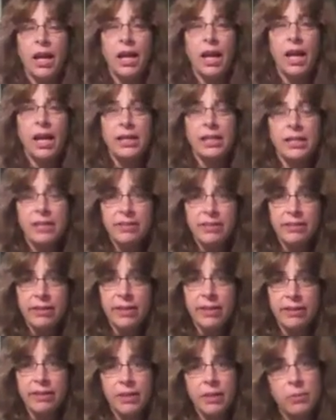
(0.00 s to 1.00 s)
Honey, is there
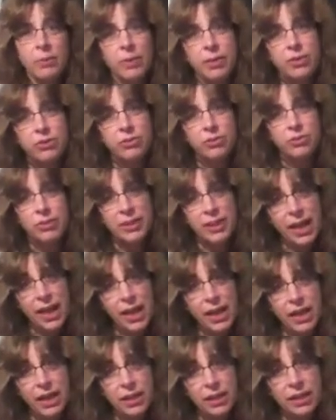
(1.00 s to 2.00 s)
anything you want to do today?
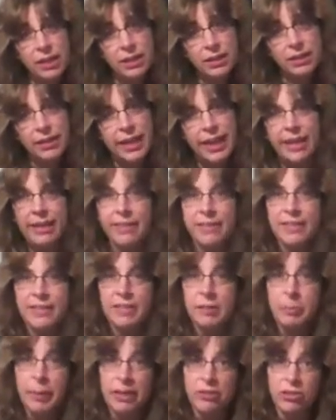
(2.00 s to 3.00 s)
Anything
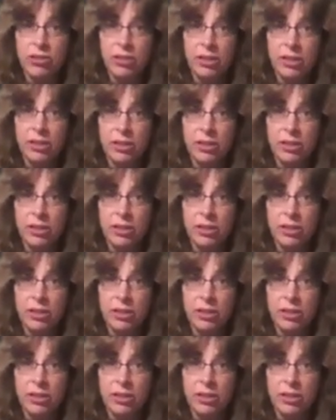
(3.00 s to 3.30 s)
special?